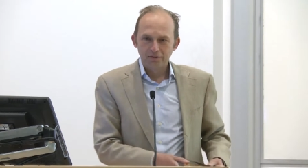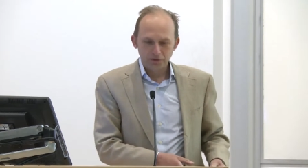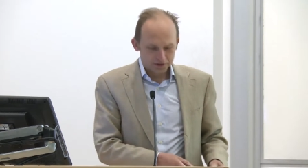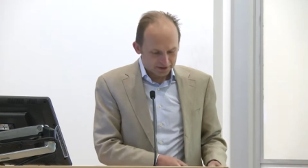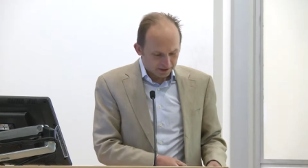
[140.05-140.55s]

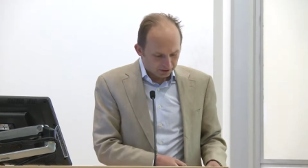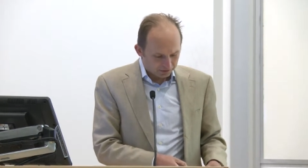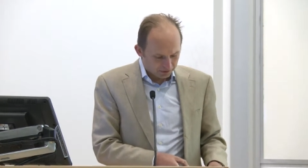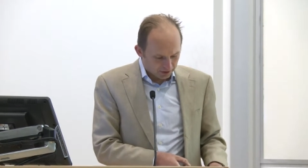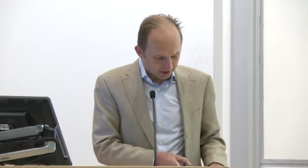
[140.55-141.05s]
for sale
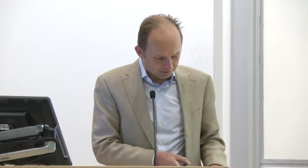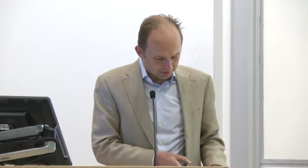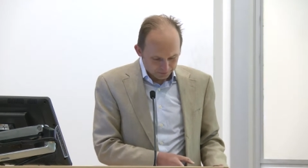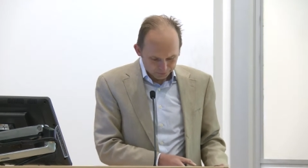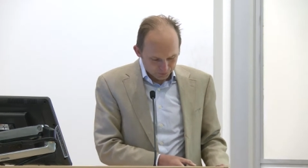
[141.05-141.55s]
if you
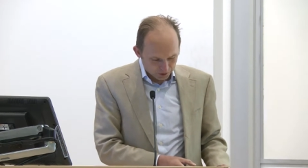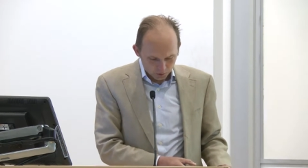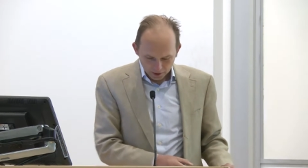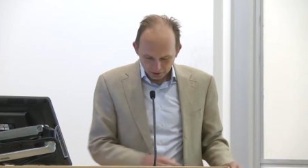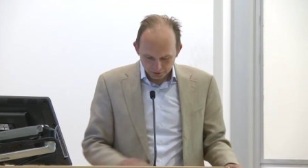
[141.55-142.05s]
haven't
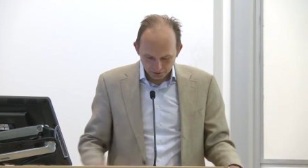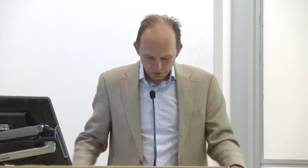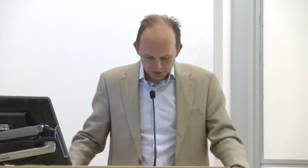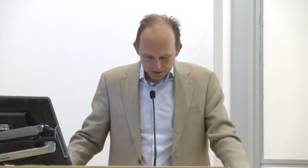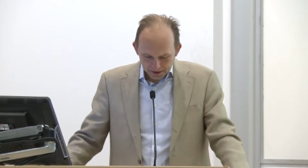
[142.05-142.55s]
acquired
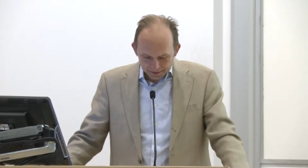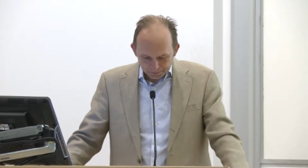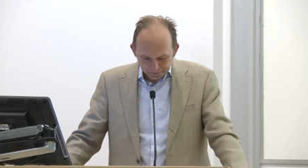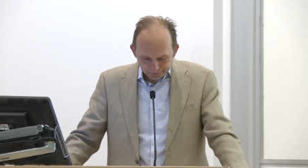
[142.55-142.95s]
yours yet.